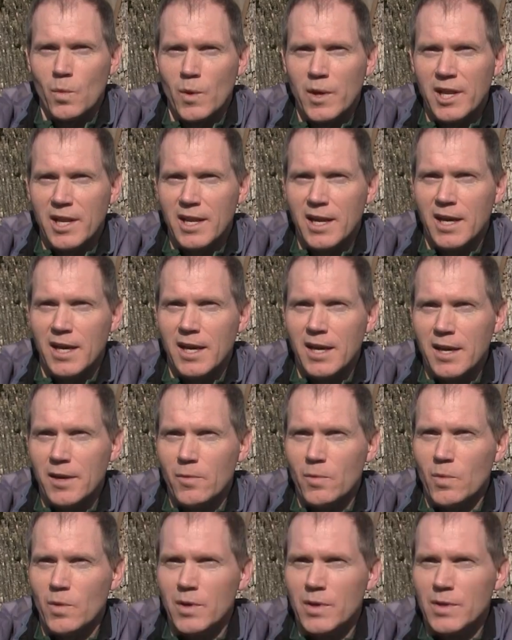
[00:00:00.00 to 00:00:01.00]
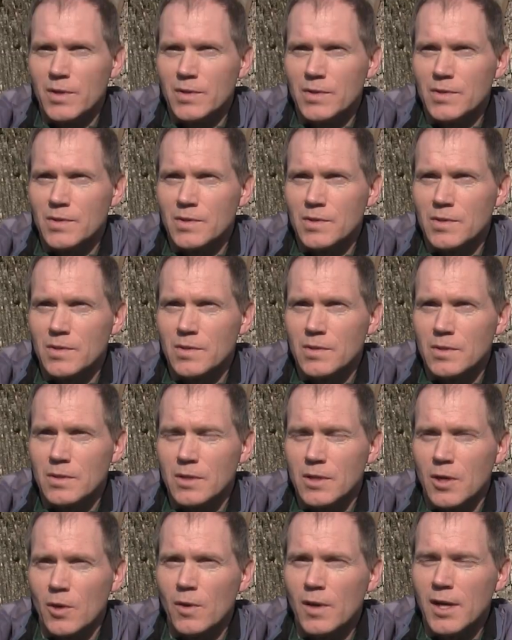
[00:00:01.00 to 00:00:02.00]
When I was
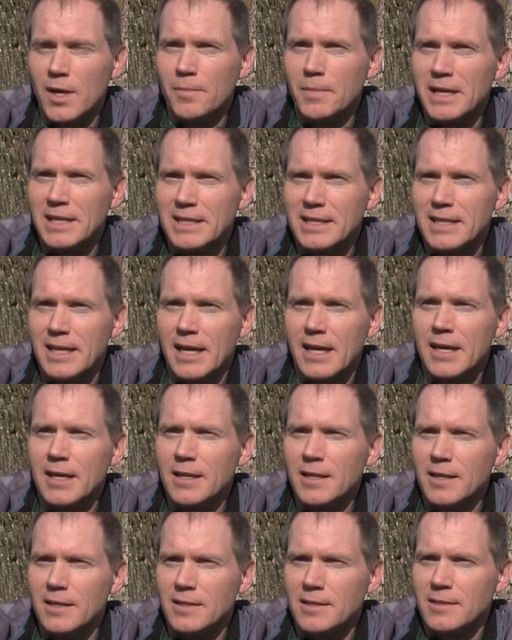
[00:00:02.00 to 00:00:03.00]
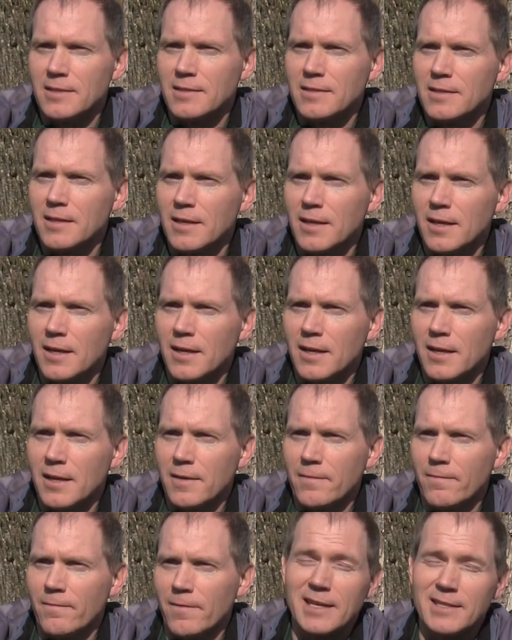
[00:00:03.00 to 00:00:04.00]
growing up, my dad is
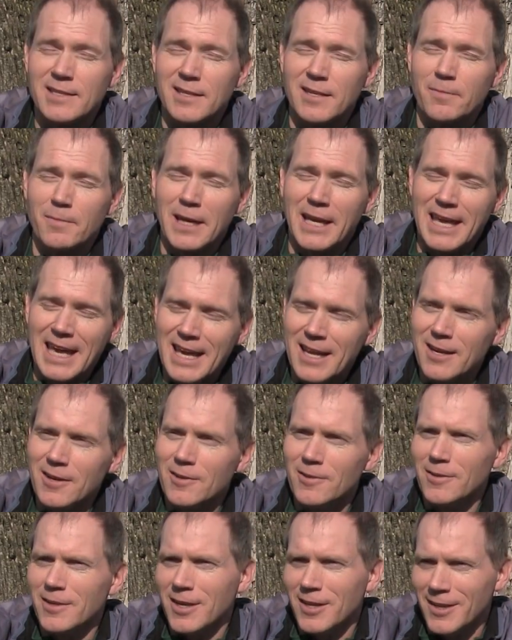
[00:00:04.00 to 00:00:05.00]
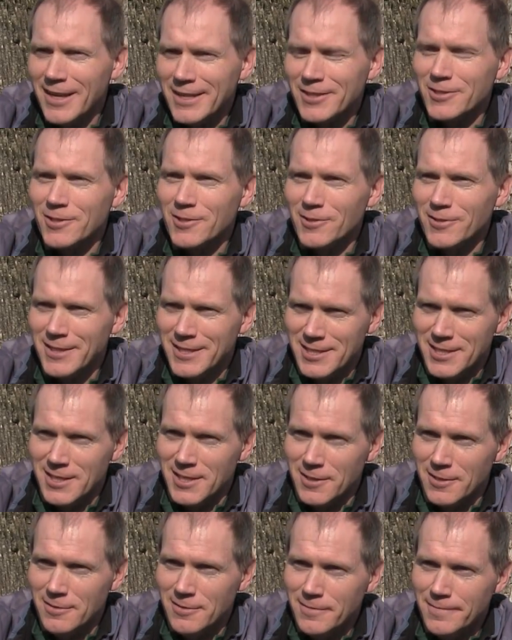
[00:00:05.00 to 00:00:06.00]
a mechanical and electrical
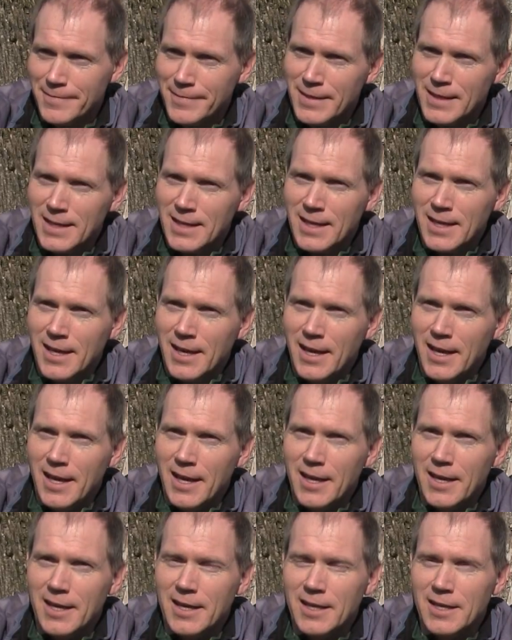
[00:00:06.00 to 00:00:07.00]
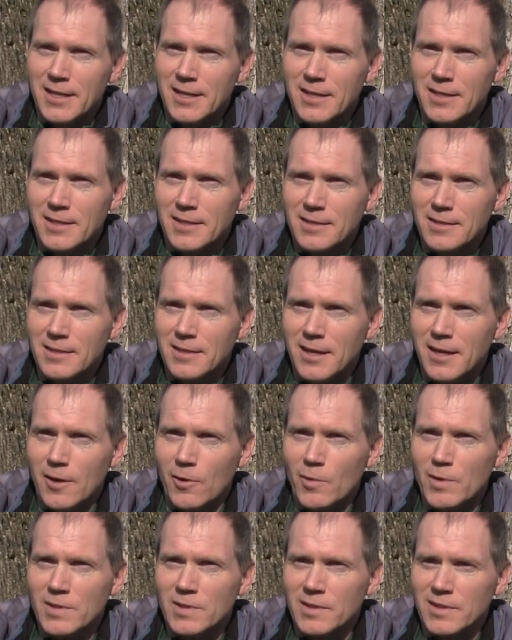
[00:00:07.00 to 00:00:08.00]
engineer, and I
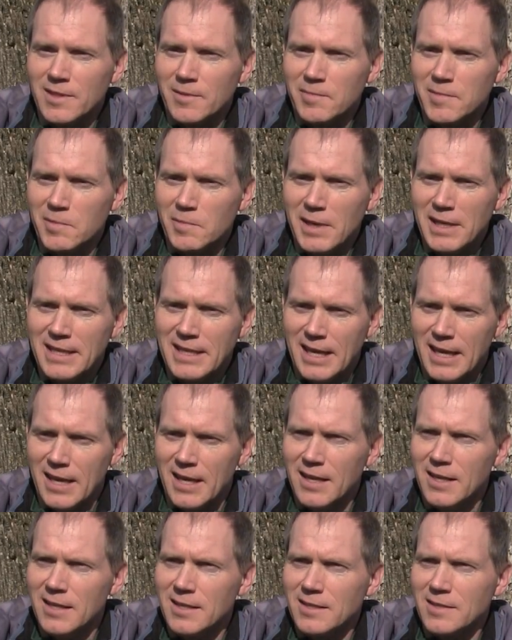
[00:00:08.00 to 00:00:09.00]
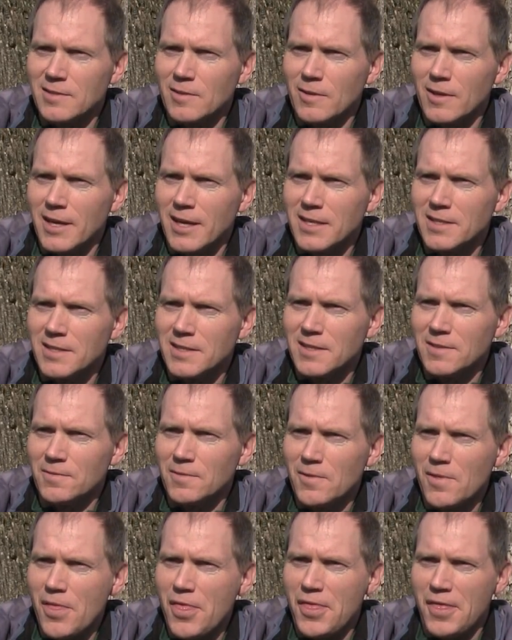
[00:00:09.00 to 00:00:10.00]
always looked up to my dad. He does all kinds of
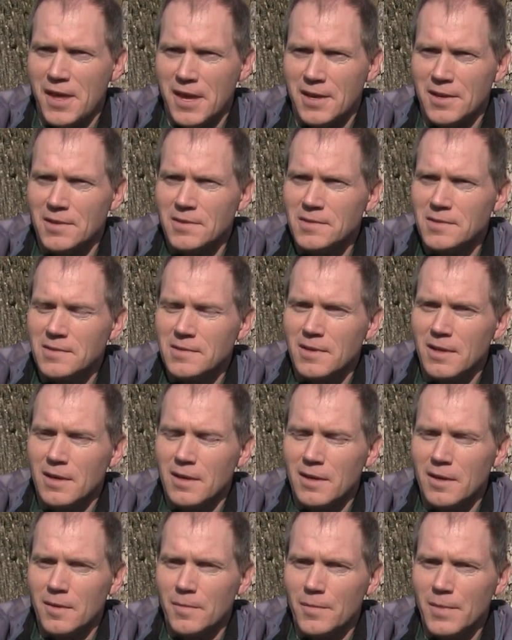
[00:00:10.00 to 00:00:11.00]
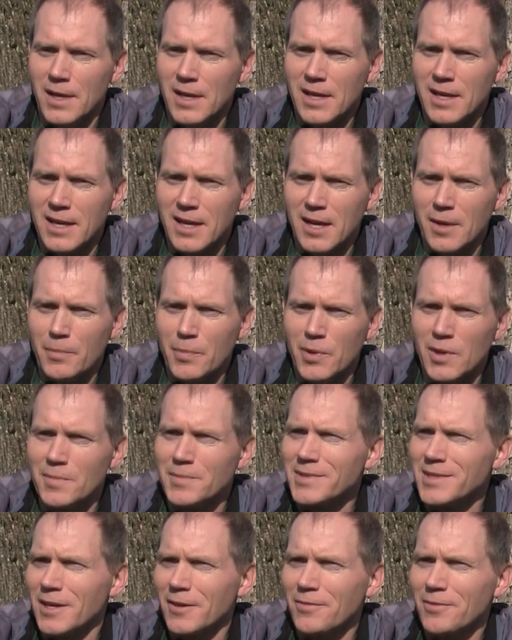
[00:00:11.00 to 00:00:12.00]
different things, and he kind of put
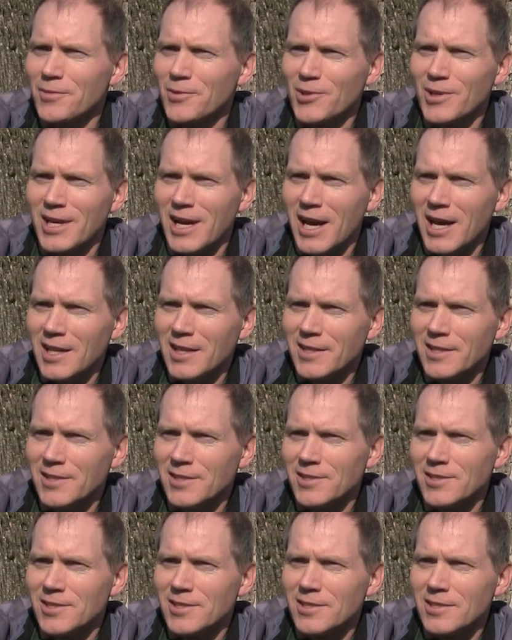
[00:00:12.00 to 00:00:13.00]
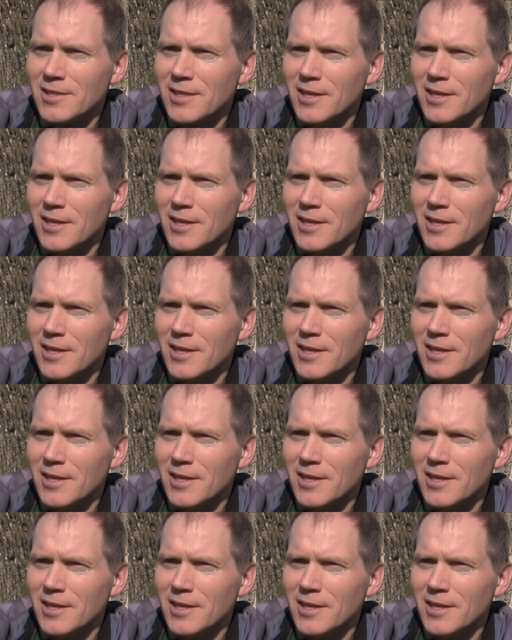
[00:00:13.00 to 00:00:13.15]
himself through college